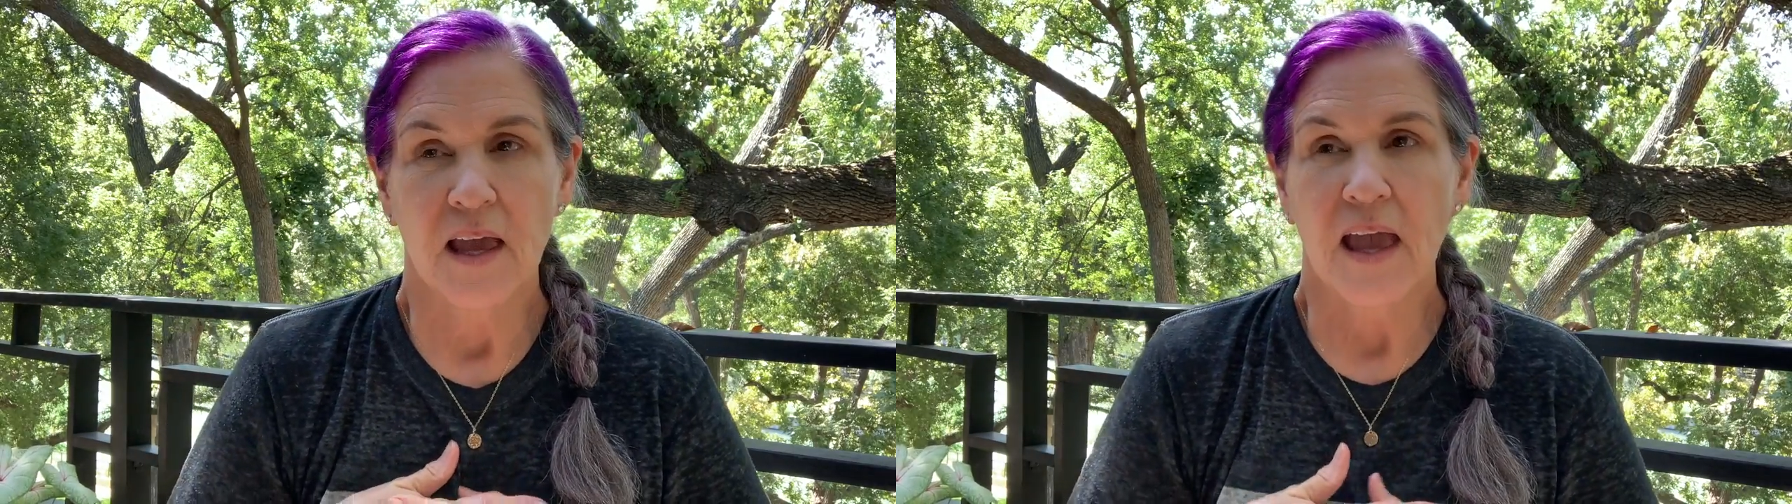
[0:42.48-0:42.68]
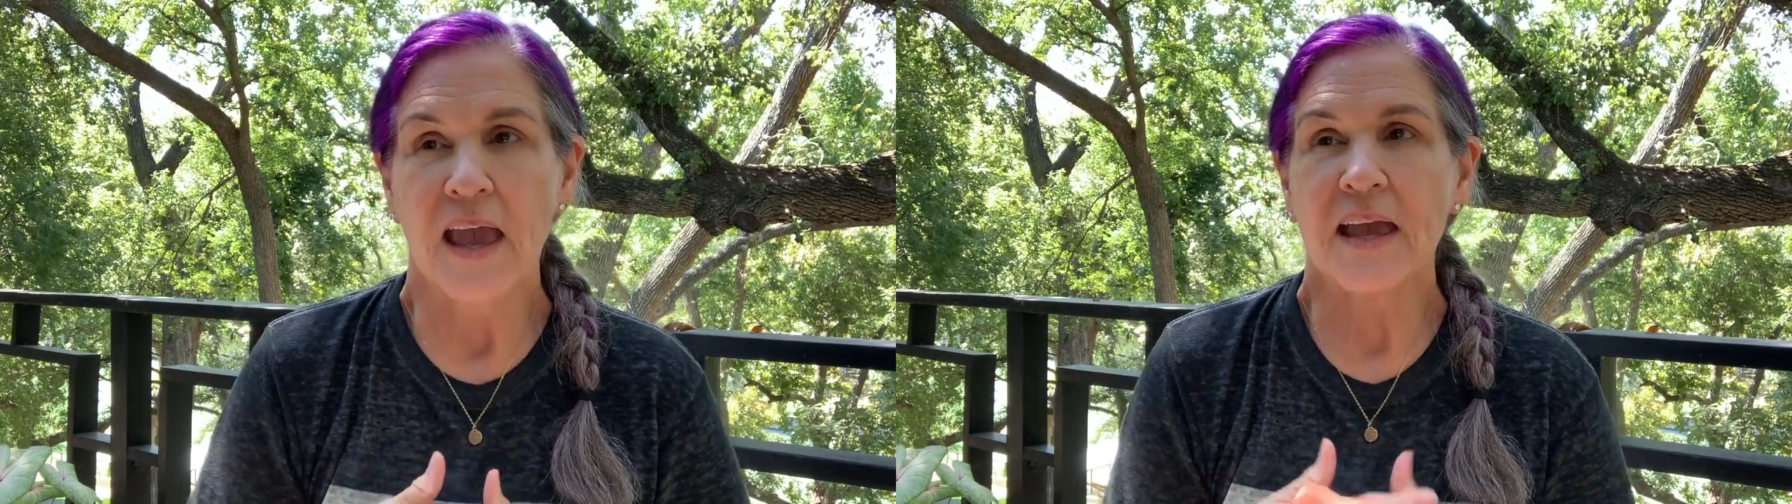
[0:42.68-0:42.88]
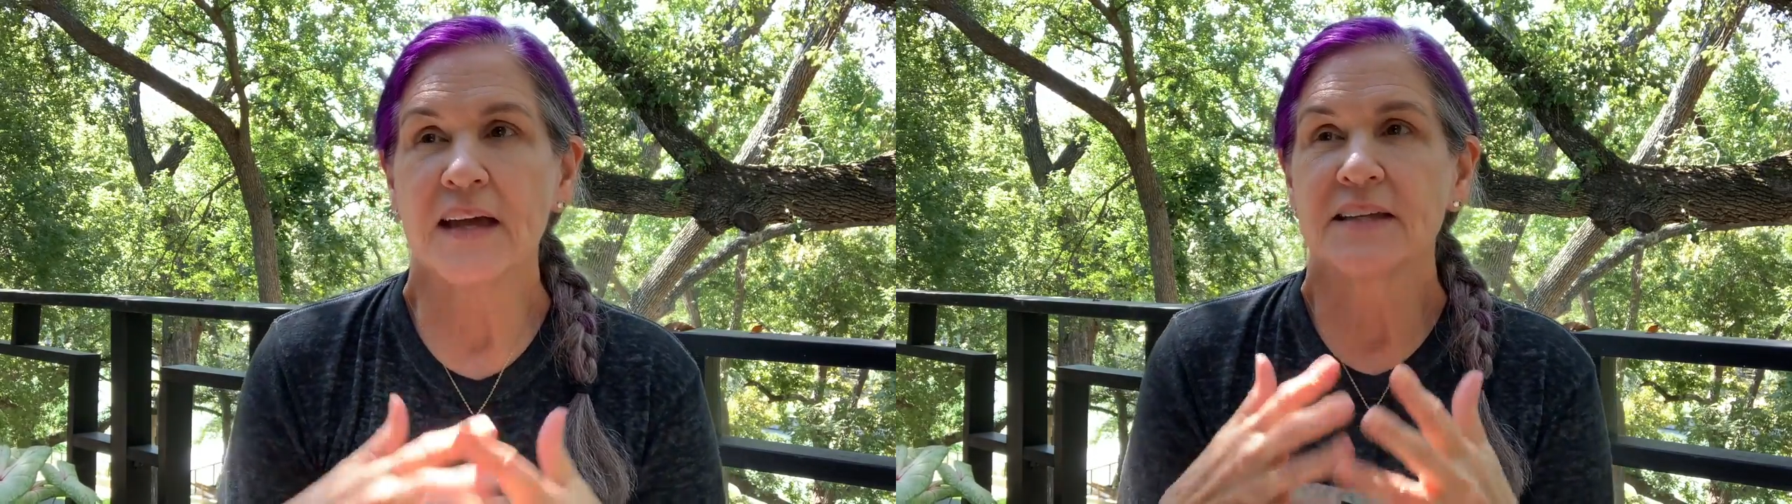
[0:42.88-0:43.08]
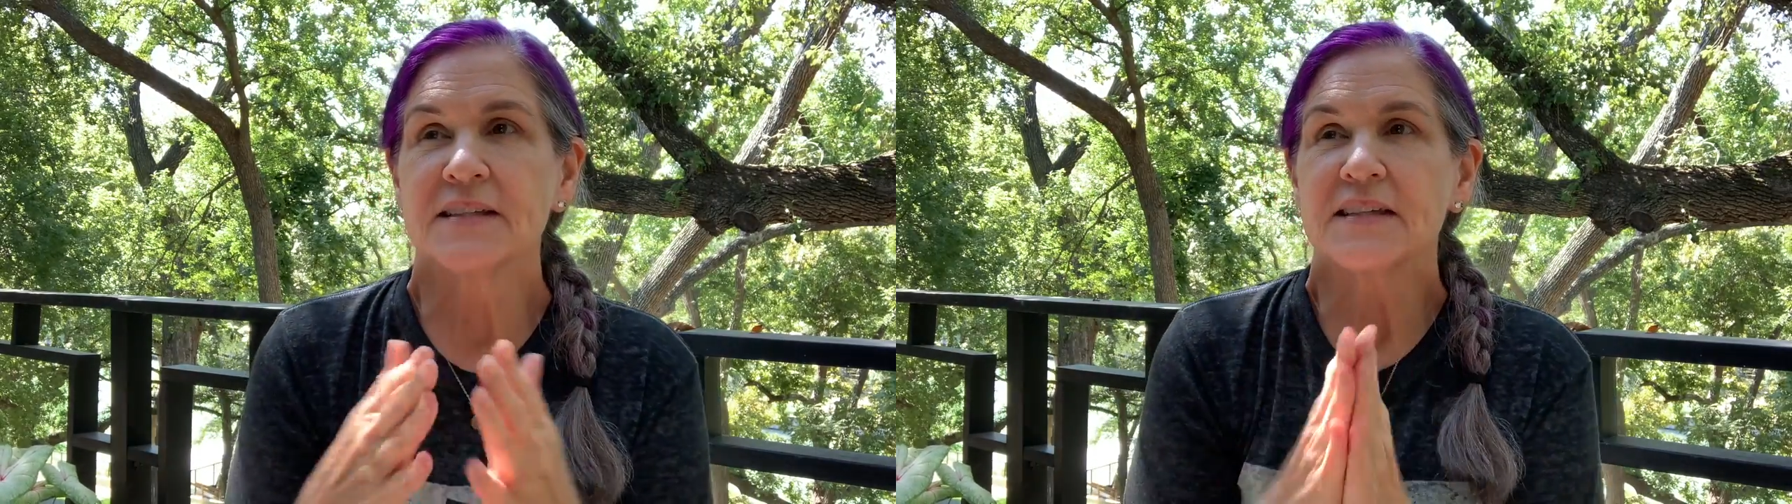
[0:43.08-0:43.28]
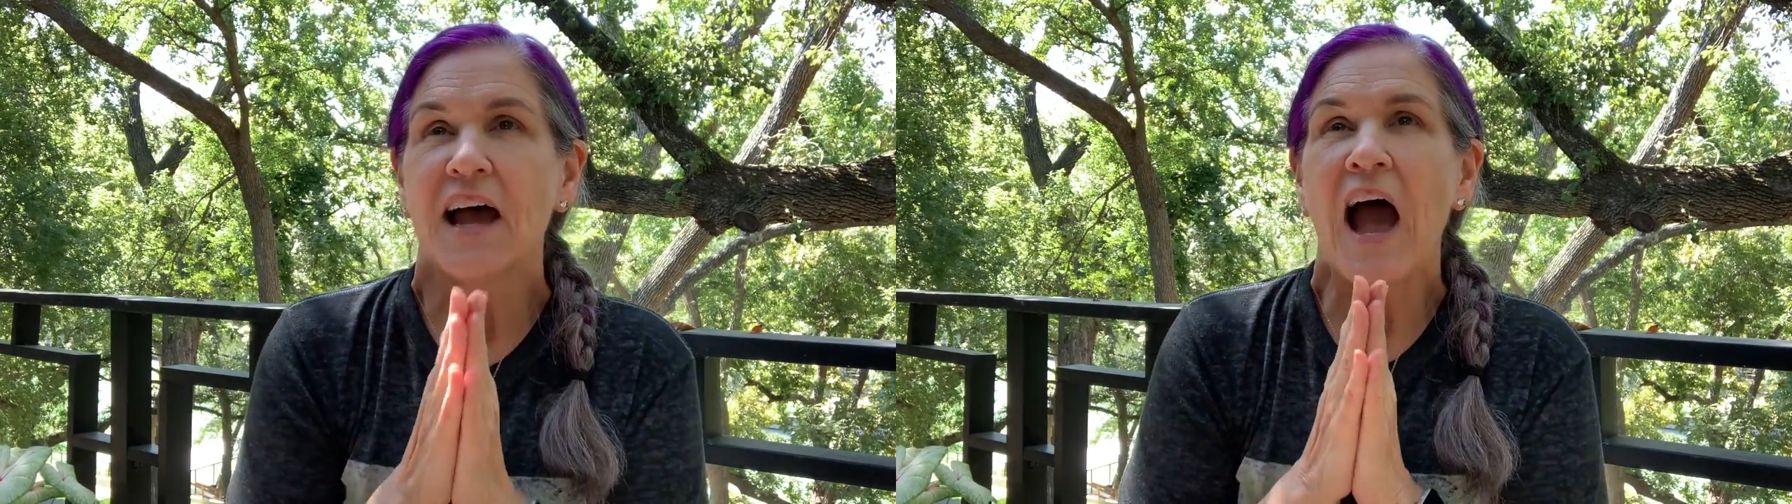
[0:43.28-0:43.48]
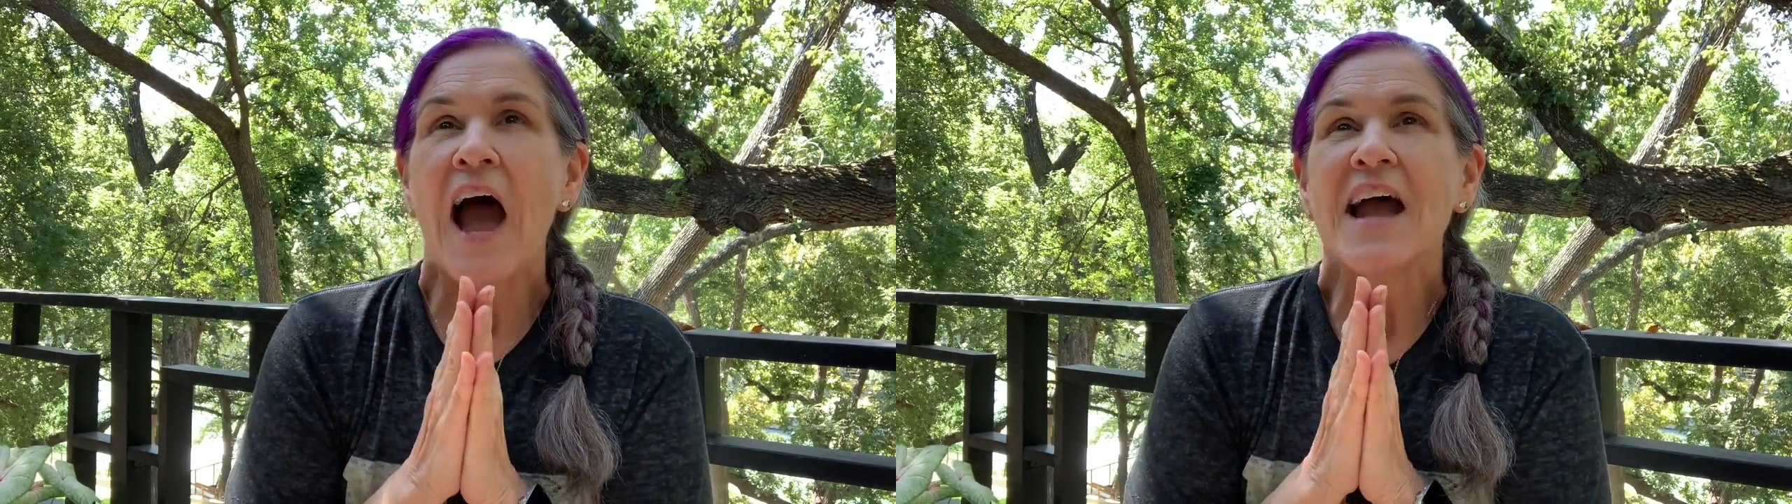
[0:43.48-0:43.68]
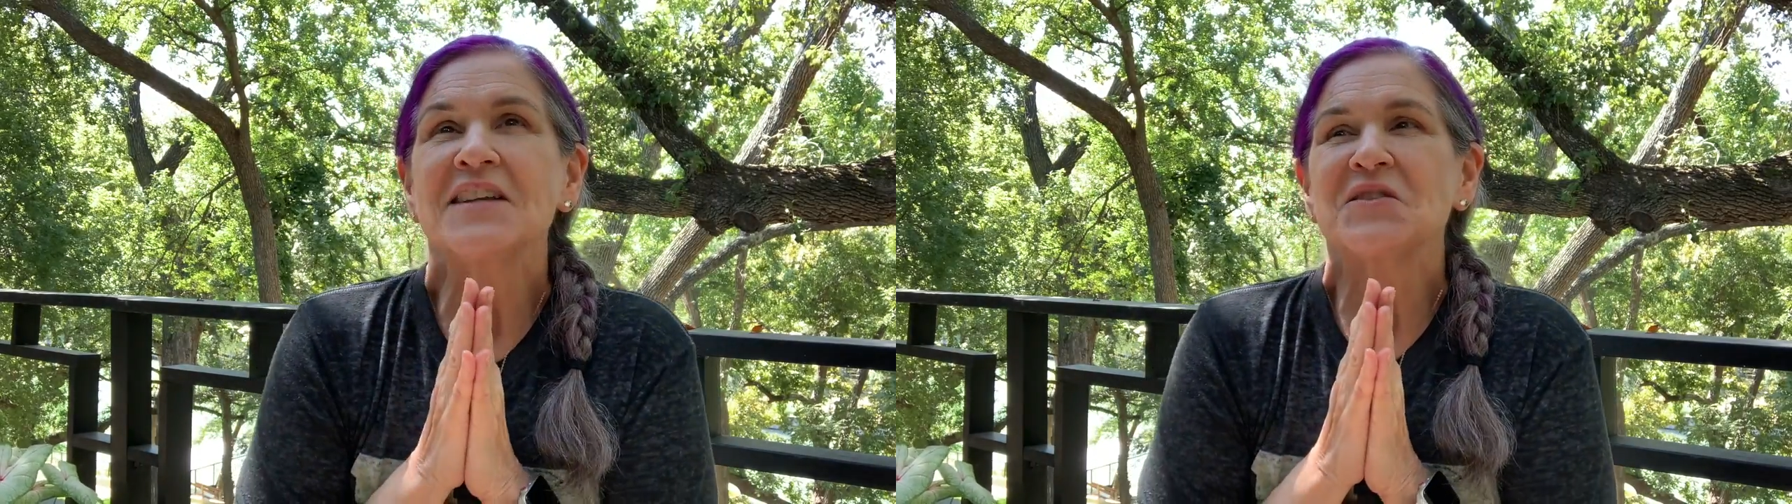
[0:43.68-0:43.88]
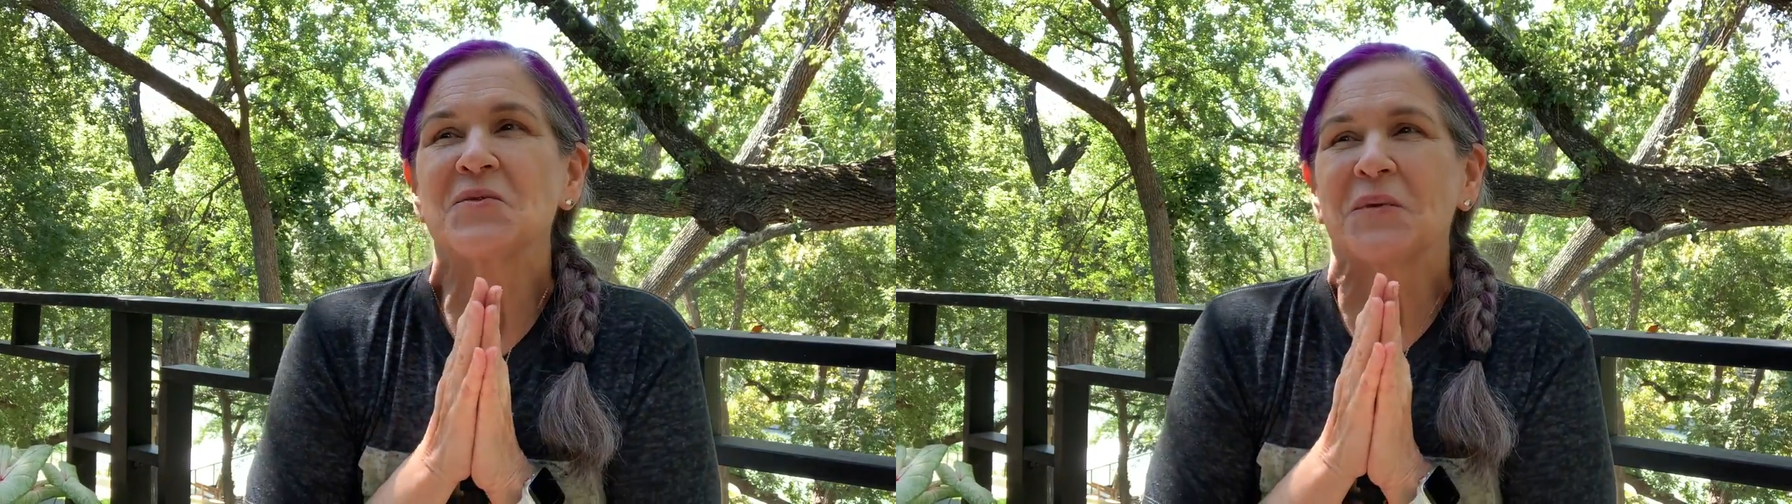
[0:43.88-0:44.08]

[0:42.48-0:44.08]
And I just